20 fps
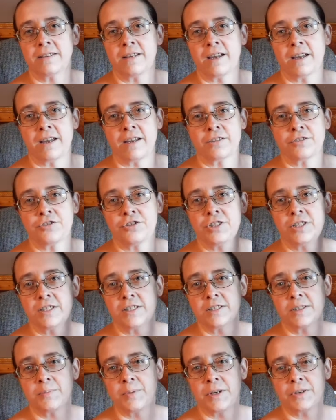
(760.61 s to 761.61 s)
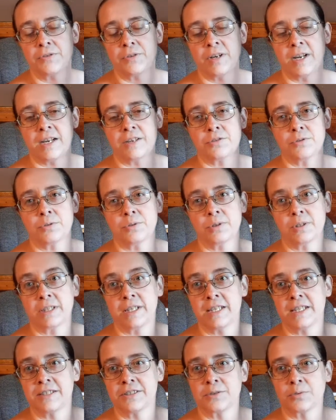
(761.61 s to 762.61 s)
and she's a preternatural, and
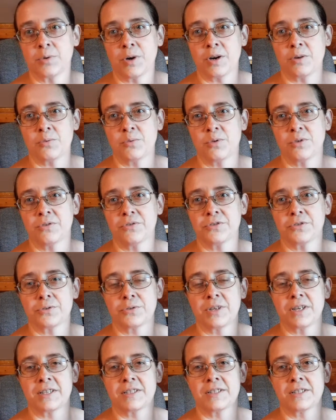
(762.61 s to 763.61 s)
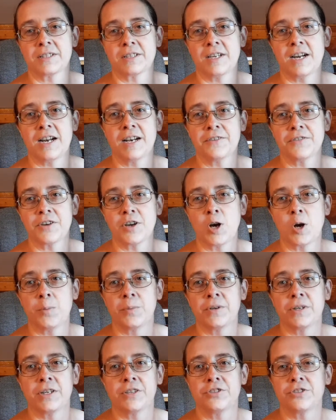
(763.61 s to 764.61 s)
he's a werewolf, so that's kind of a
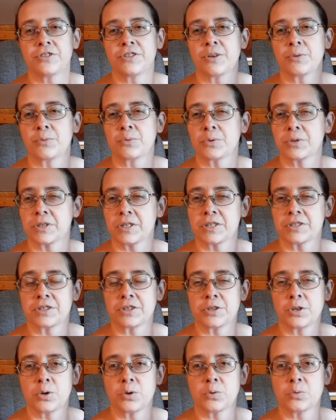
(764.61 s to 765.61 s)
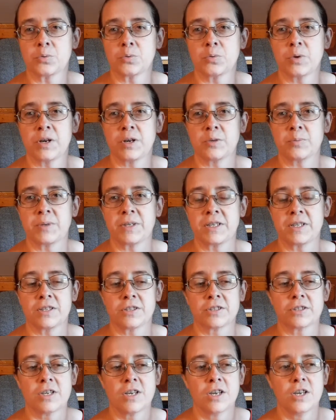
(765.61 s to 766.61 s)
combination that really doesn't go well
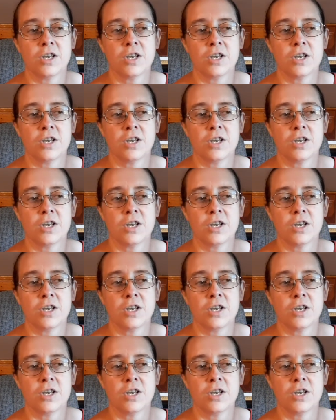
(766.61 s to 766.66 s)
because